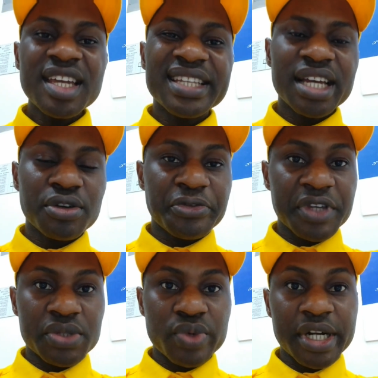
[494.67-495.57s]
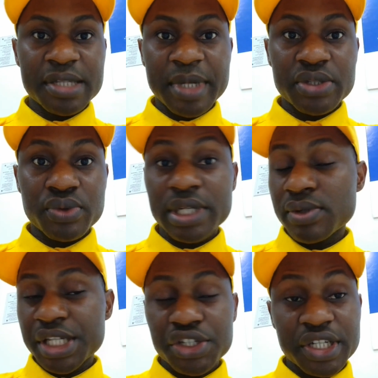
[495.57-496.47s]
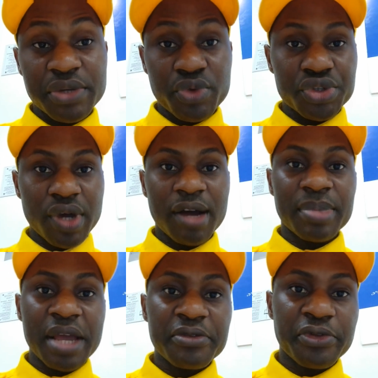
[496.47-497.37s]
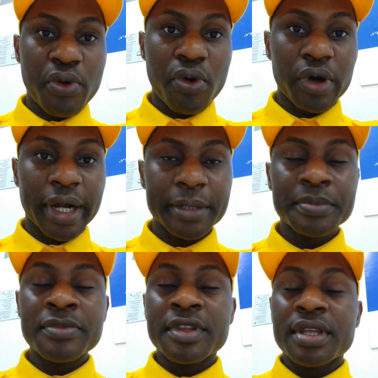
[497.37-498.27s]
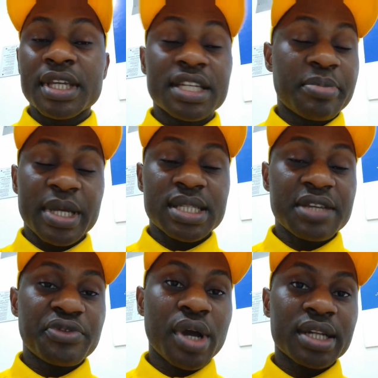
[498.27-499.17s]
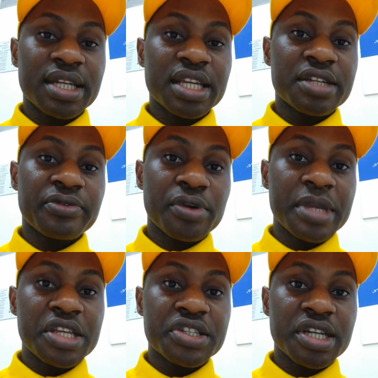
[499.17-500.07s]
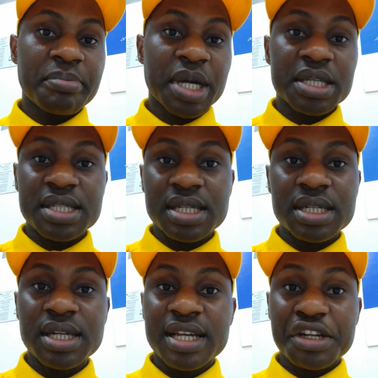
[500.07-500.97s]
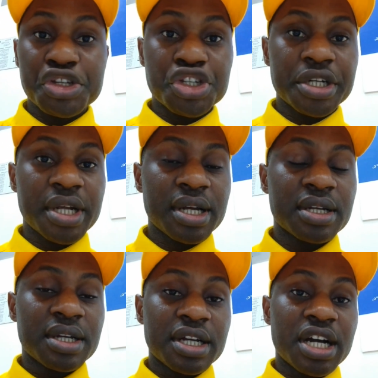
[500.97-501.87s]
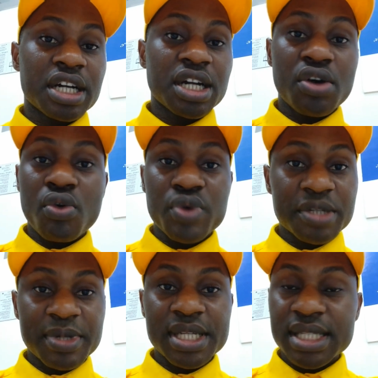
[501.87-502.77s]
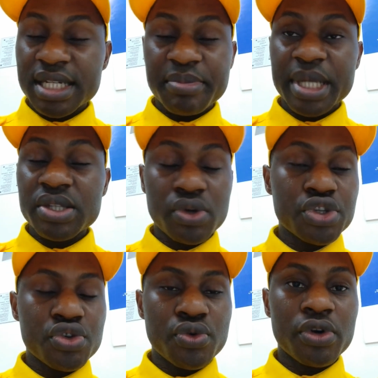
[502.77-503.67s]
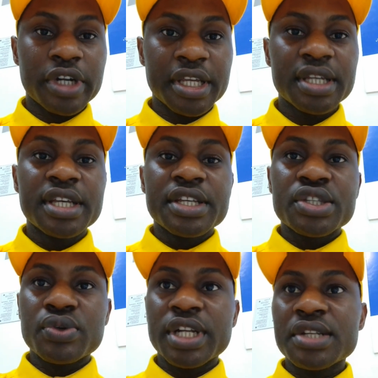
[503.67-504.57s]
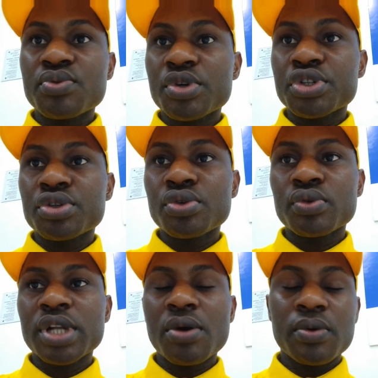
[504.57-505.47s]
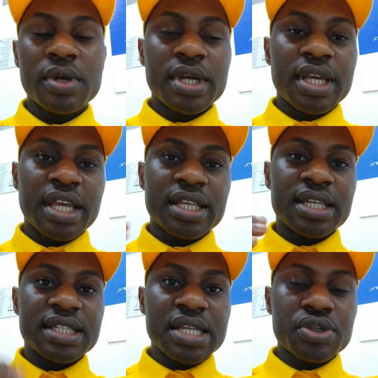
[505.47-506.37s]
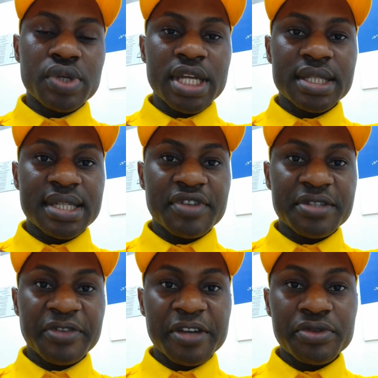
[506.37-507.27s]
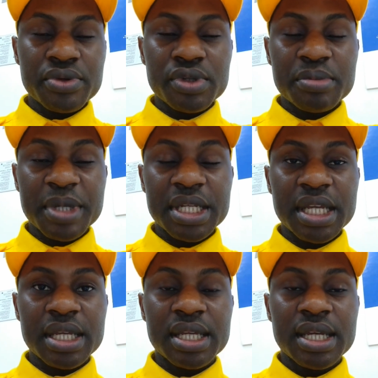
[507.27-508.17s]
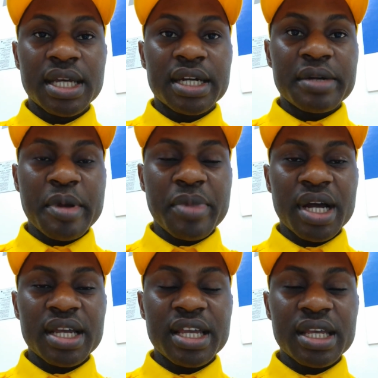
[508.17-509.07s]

they are not fixed with respect to the location in which you are applying for. All right, it depends if you are taking it from India, Pakistan, Nigeria, Ghana, or which place. It depends on you. Okay, so that is what you should know. Now, since you need 75 euros per day, remember